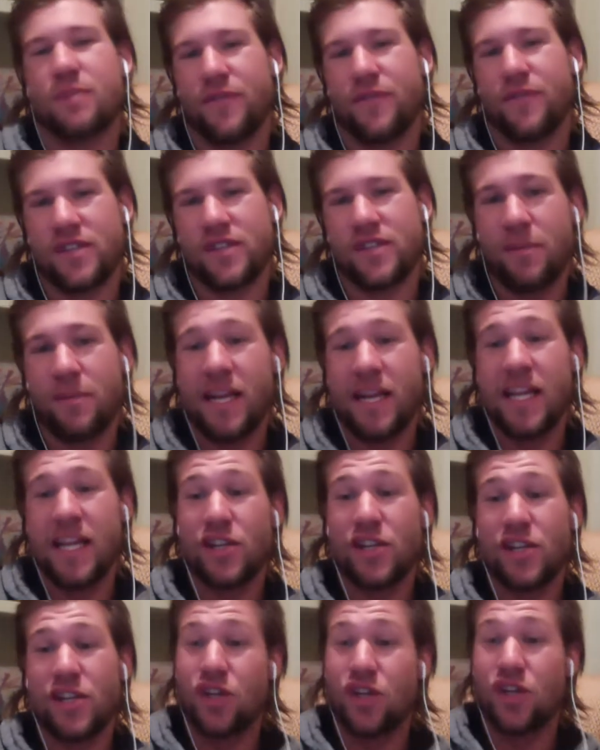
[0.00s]
for somebody to
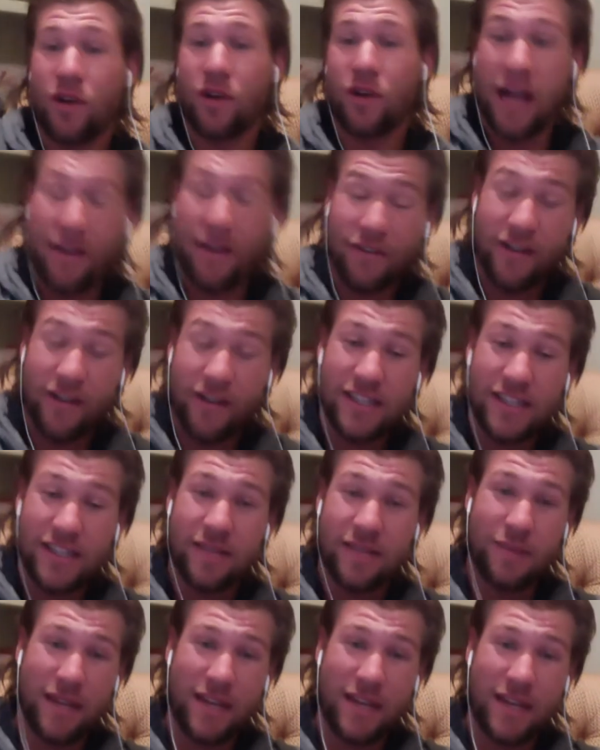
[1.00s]
show confidence
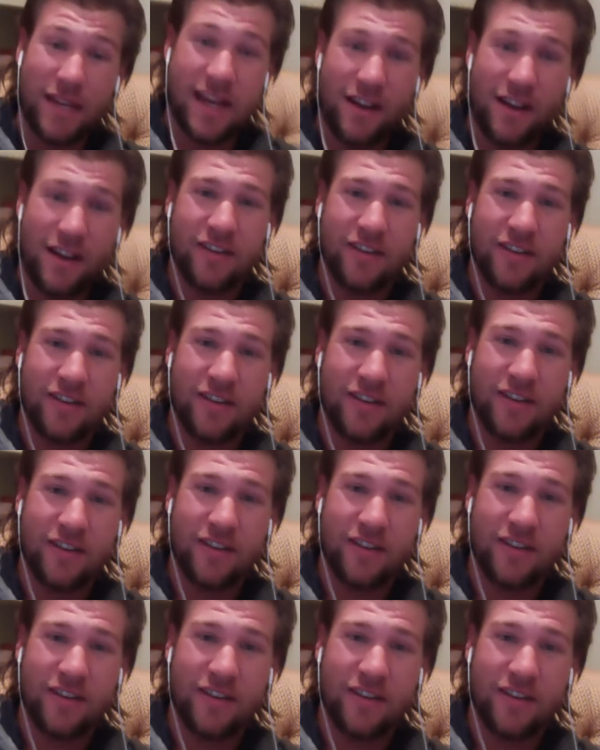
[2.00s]
in me now is
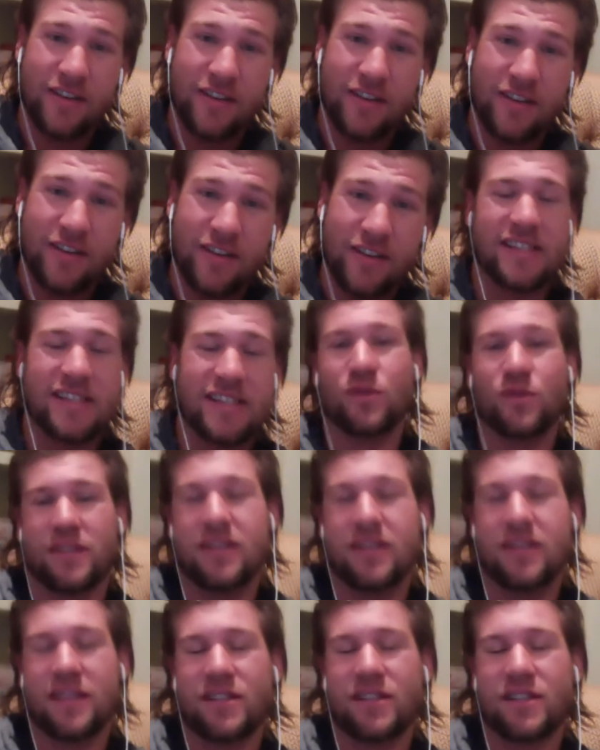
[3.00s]

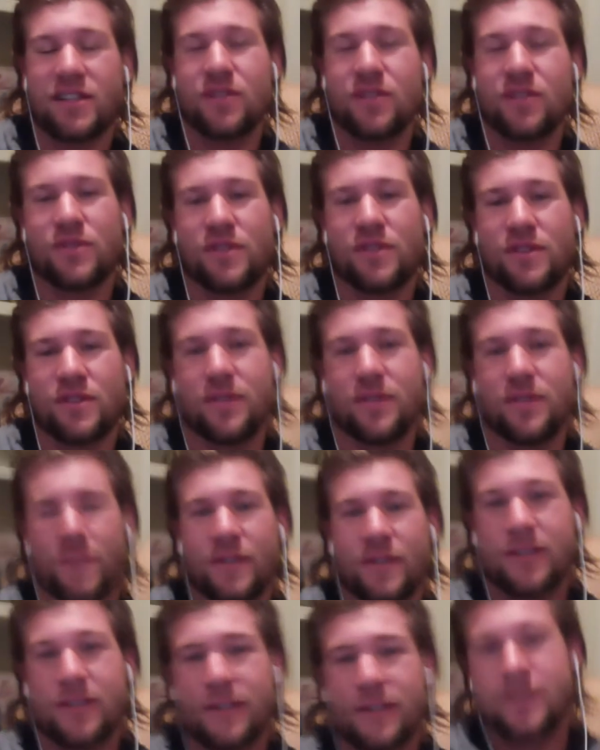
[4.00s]
huge. It is
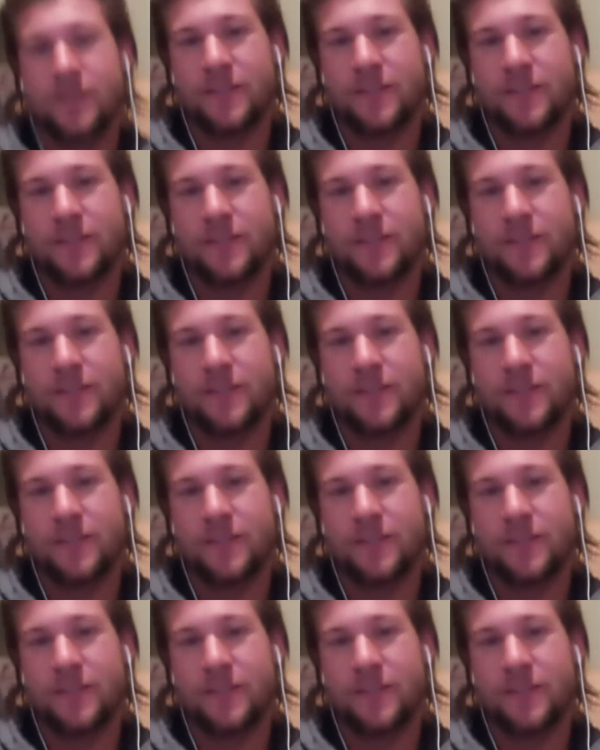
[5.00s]
huge.